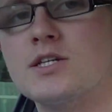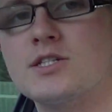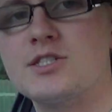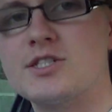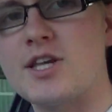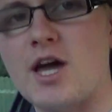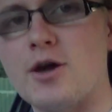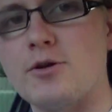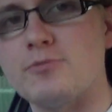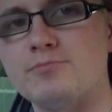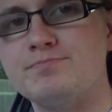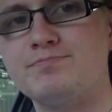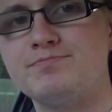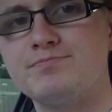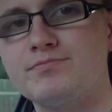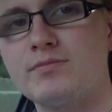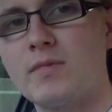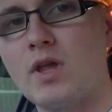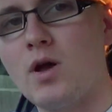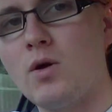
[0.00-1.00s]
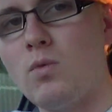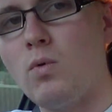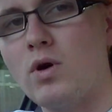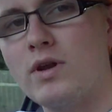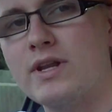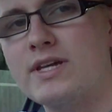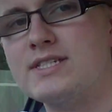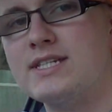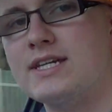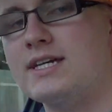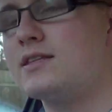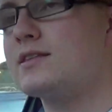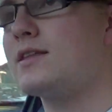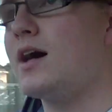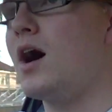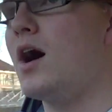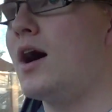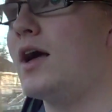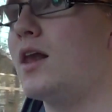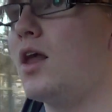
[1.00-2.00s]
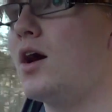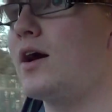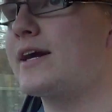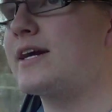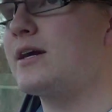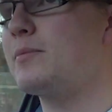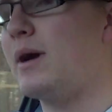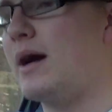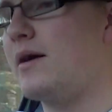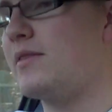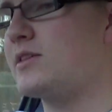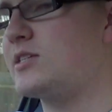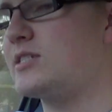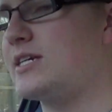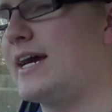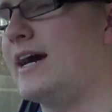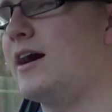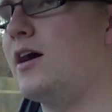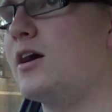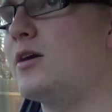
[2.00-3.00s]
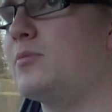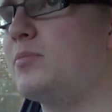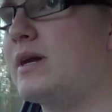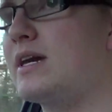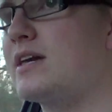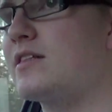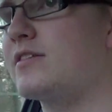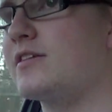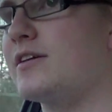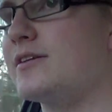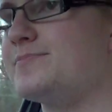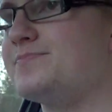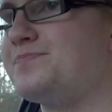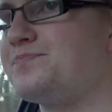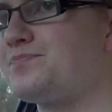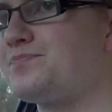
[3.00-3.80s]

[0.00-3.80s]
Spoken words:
So, what is it that I like about the Seat Ibiza?